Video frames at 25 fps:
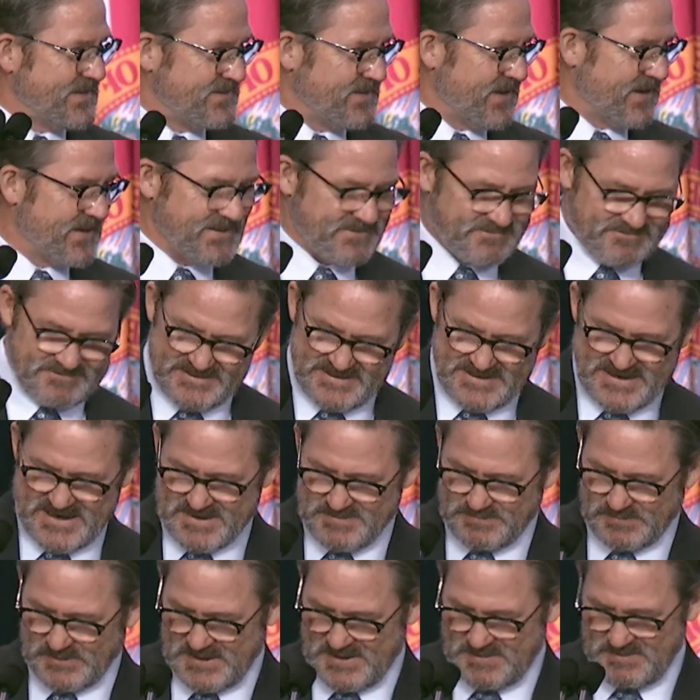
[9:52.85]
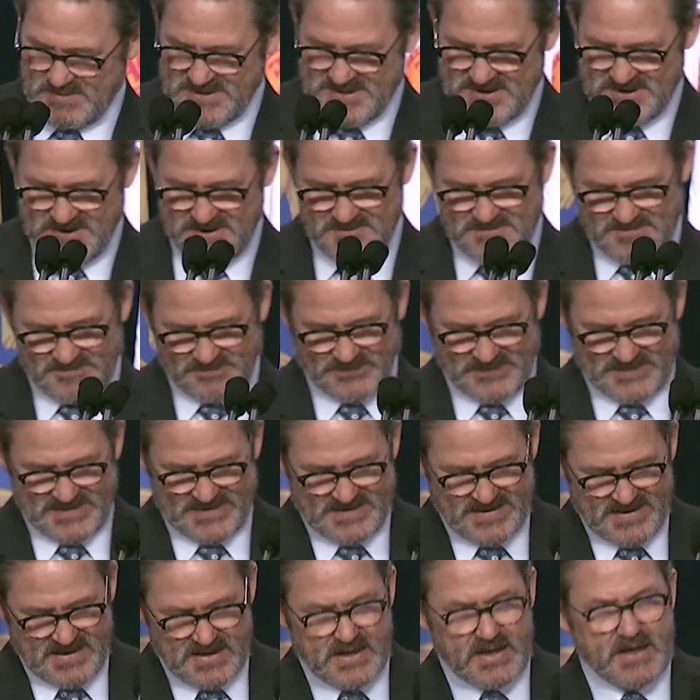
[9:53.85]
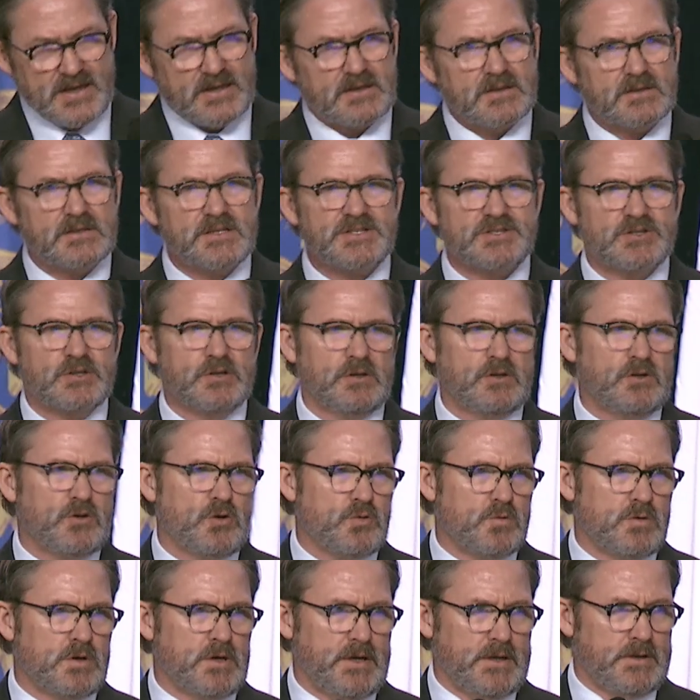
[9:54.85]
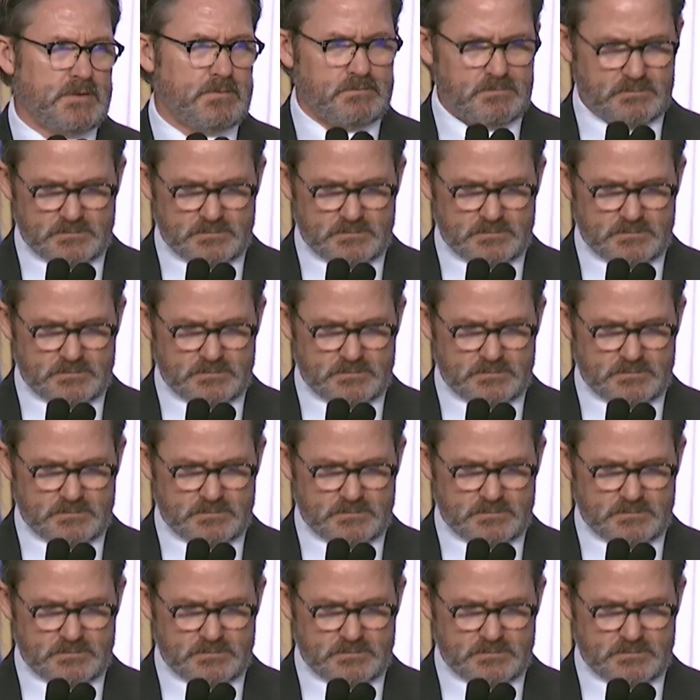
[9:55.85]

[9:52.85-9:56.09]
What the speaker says: I can't blame you there. The list could go on.